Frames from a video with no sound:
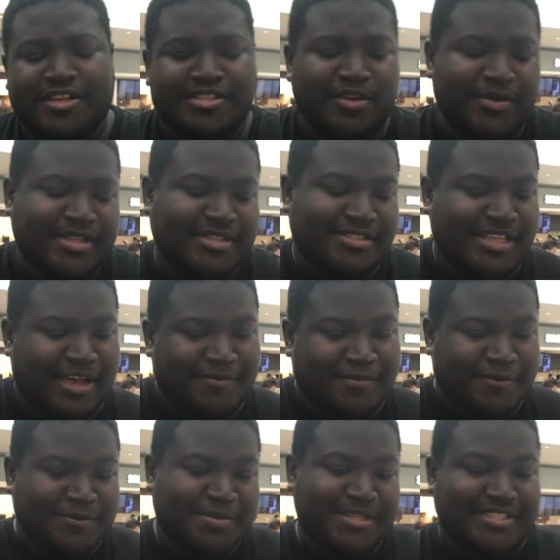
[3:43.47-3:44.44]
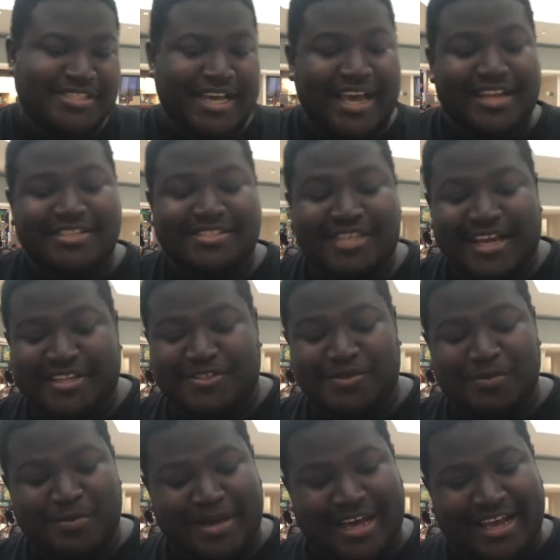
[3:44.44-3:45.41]
So in Sabro's Pizza, I decided
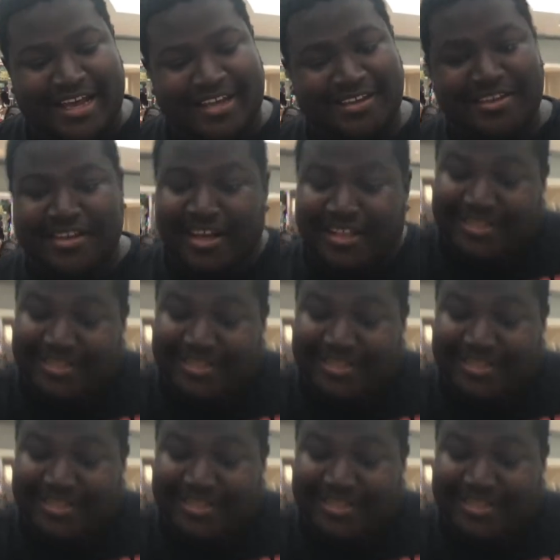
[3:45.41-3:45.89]
to buy